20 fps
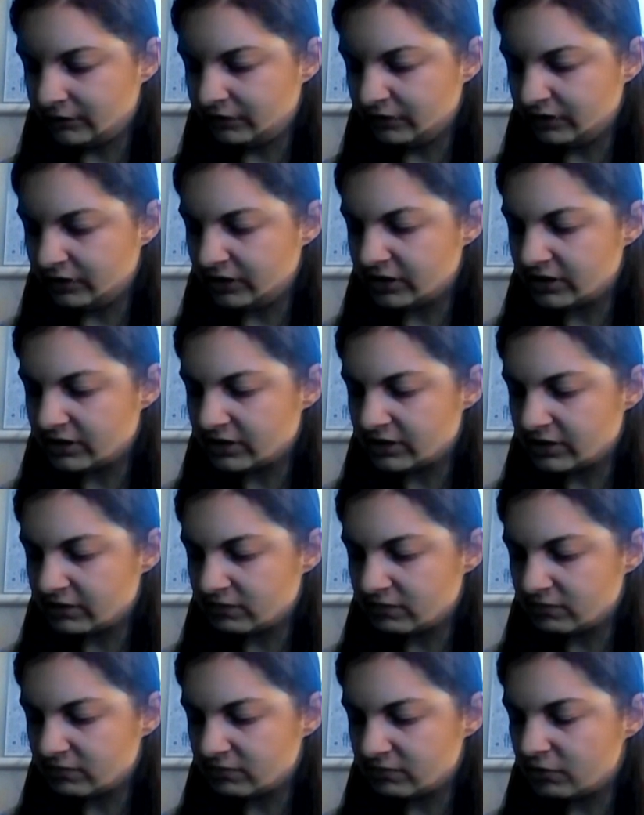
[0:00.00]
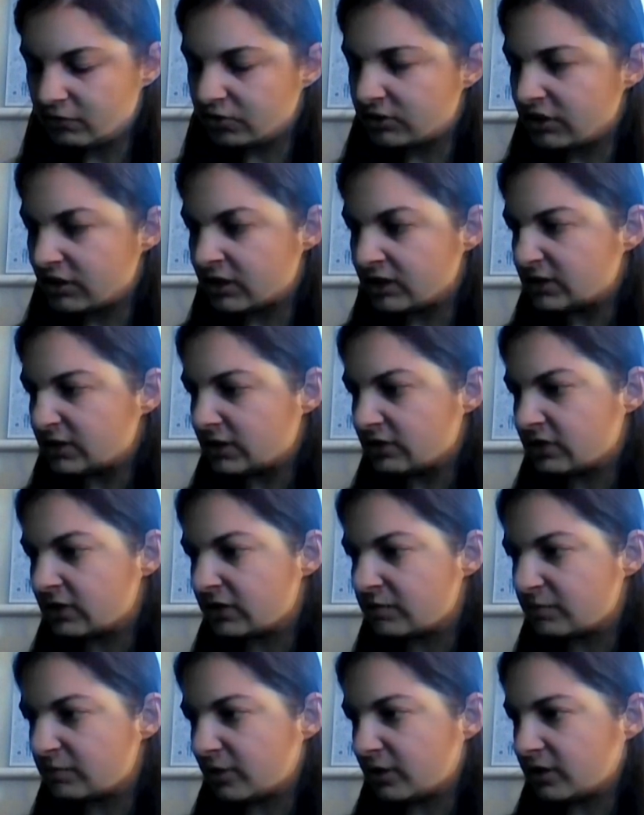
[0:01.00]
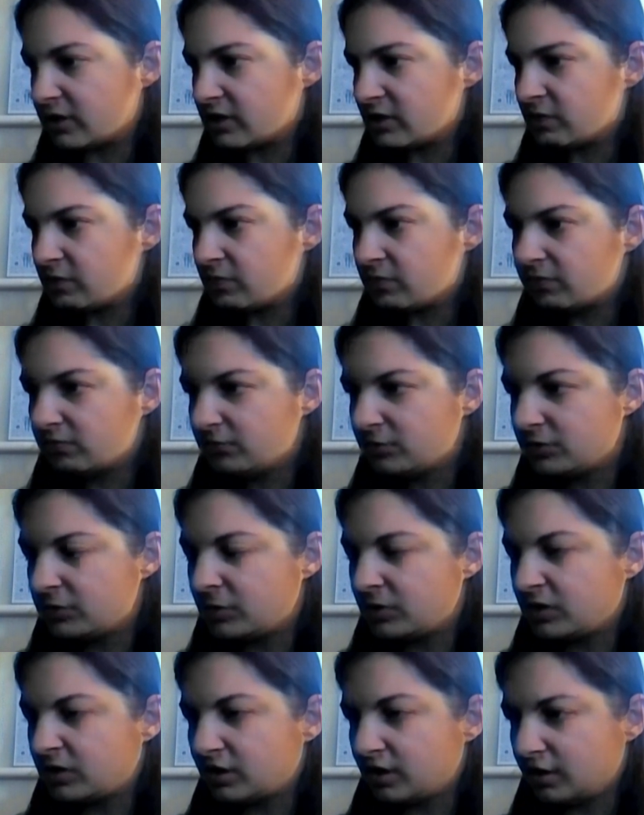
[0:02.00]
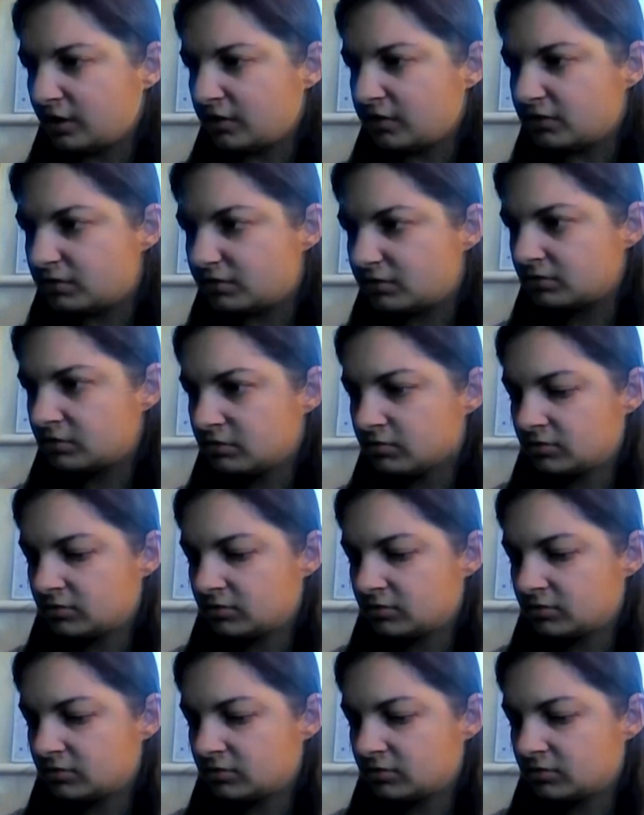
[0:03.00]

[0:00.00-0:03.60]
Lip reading: think it's not Textiles Express. It's one of those.